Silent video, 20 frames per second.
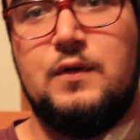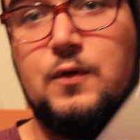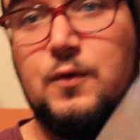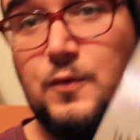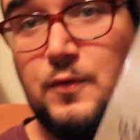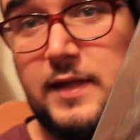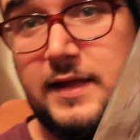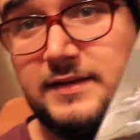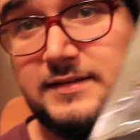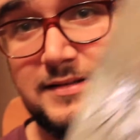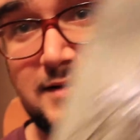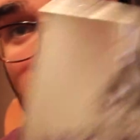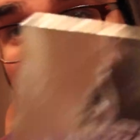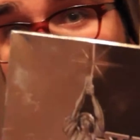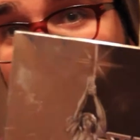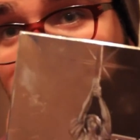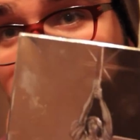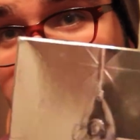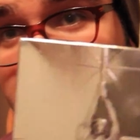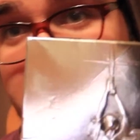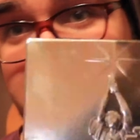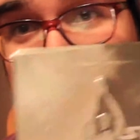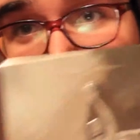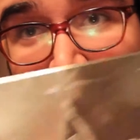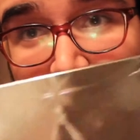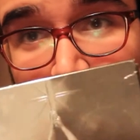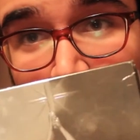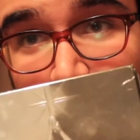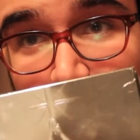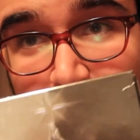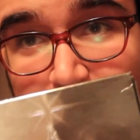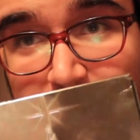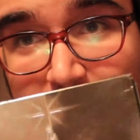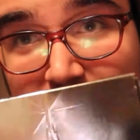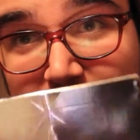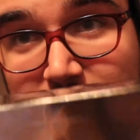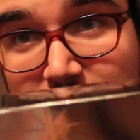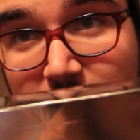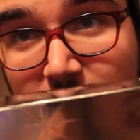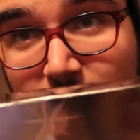Who likes Star Wars? Does anyone else
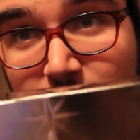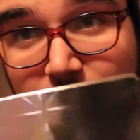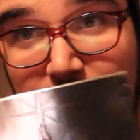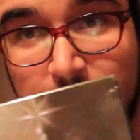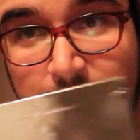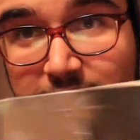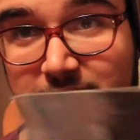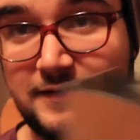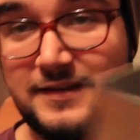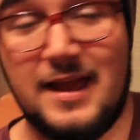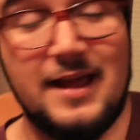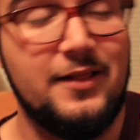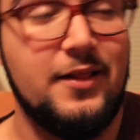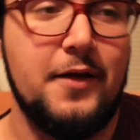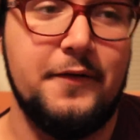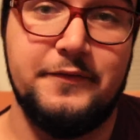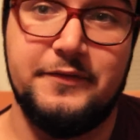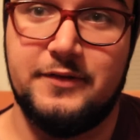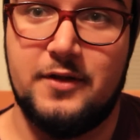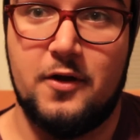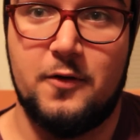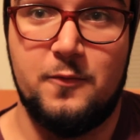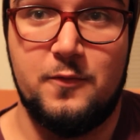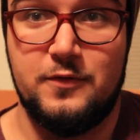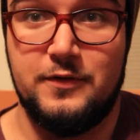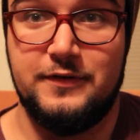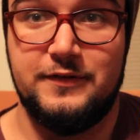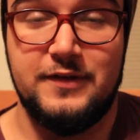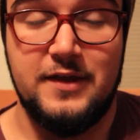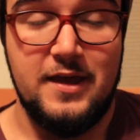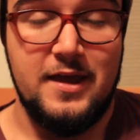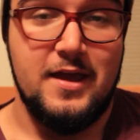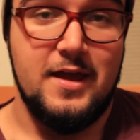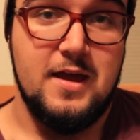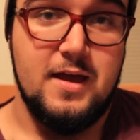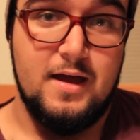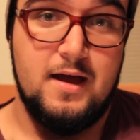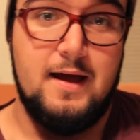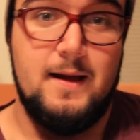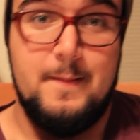like Star Wars? Because I love Star Wars.
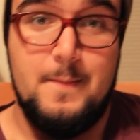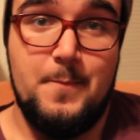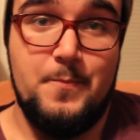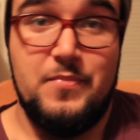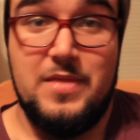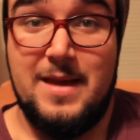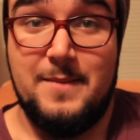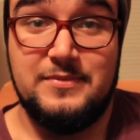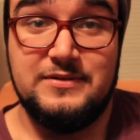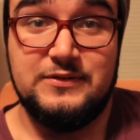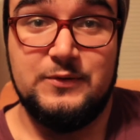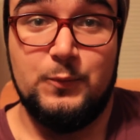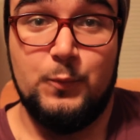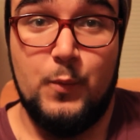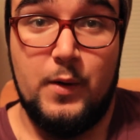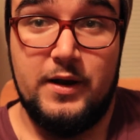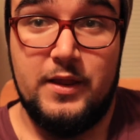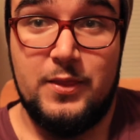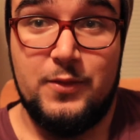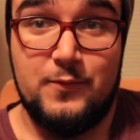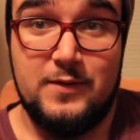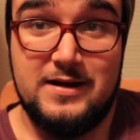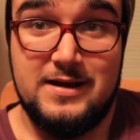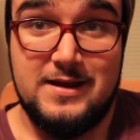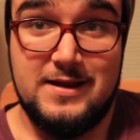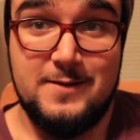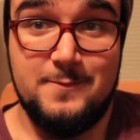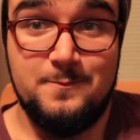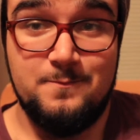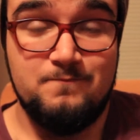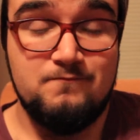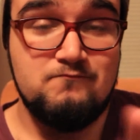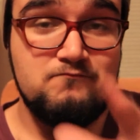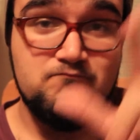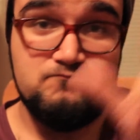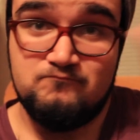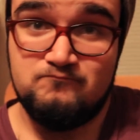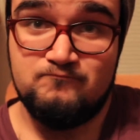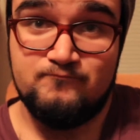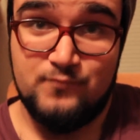Episode 1 in 3D.
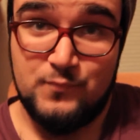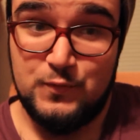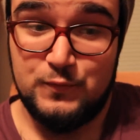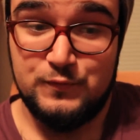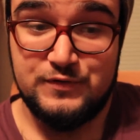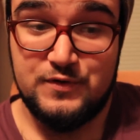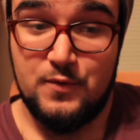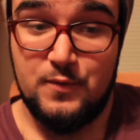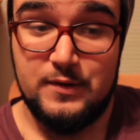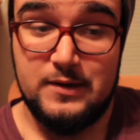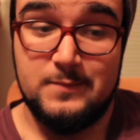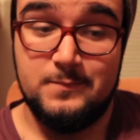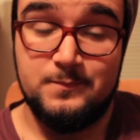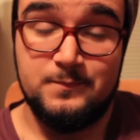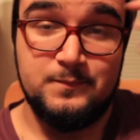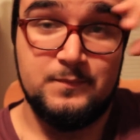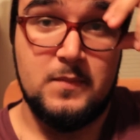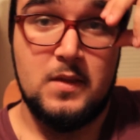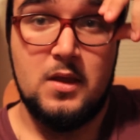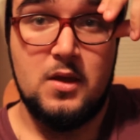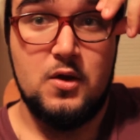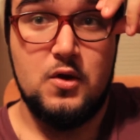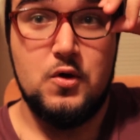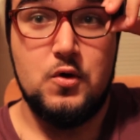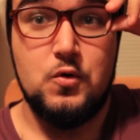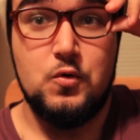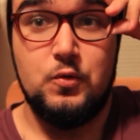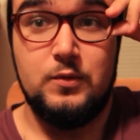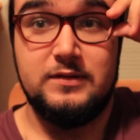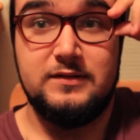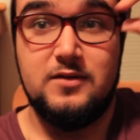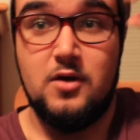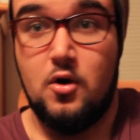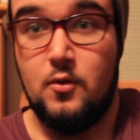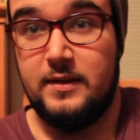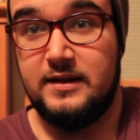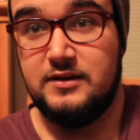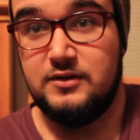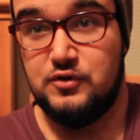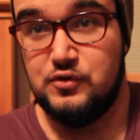Who's going? Who is
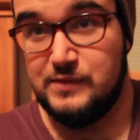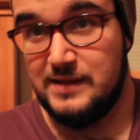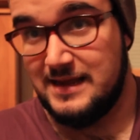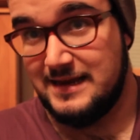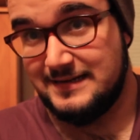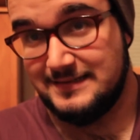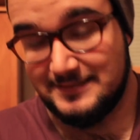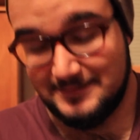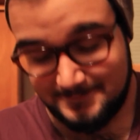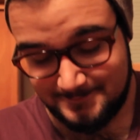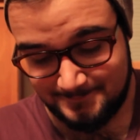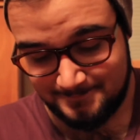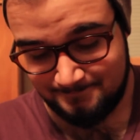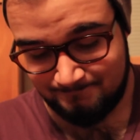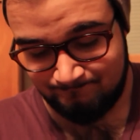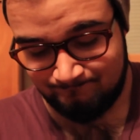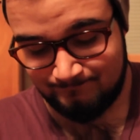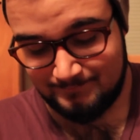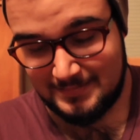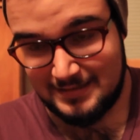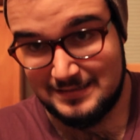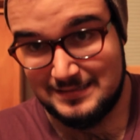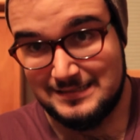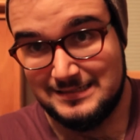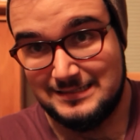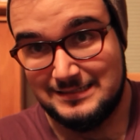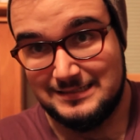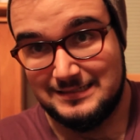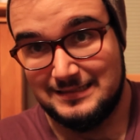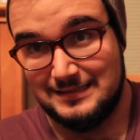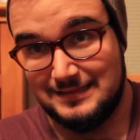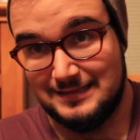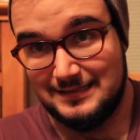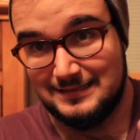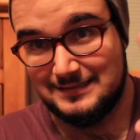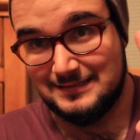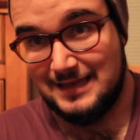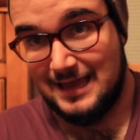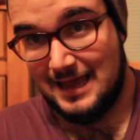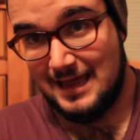going to that?
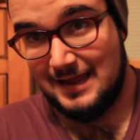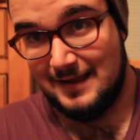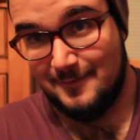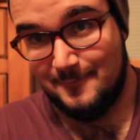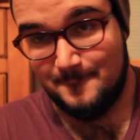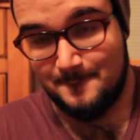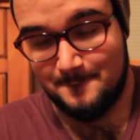This guy.